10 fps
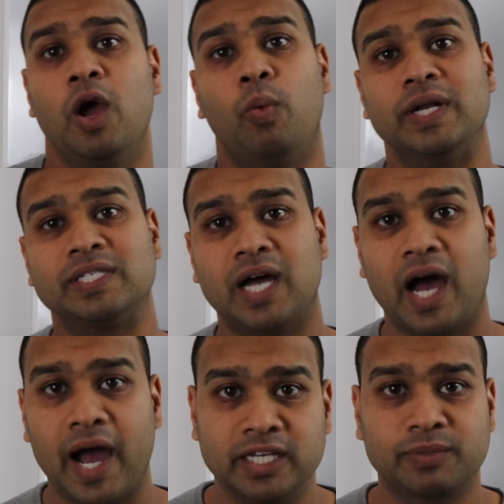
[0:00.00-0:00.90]
what is the
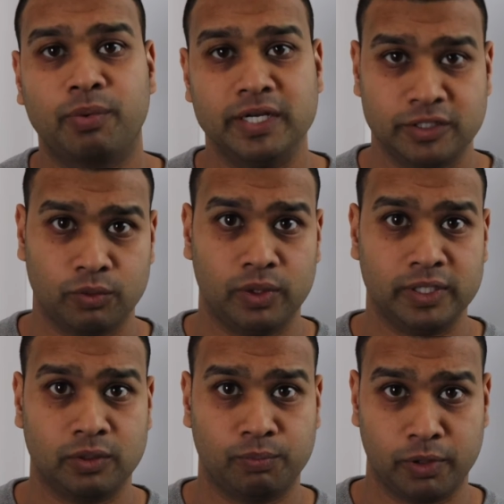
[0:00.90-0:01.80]
highest price you're
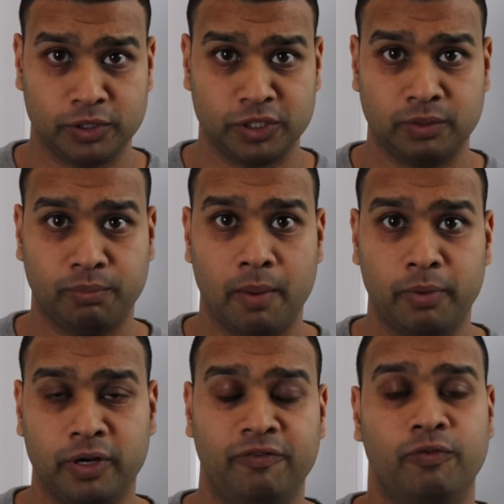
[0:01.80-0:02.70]
willing to purchase the
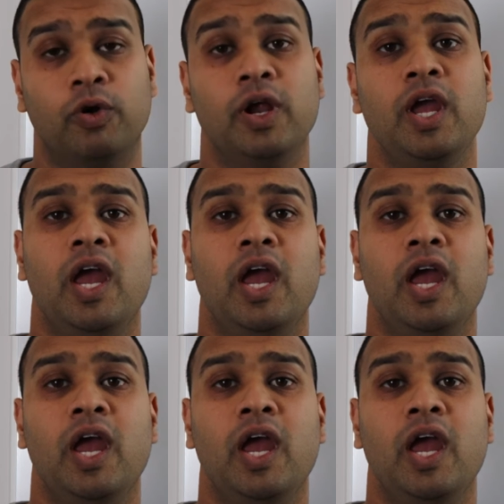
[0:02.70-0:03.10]
property for,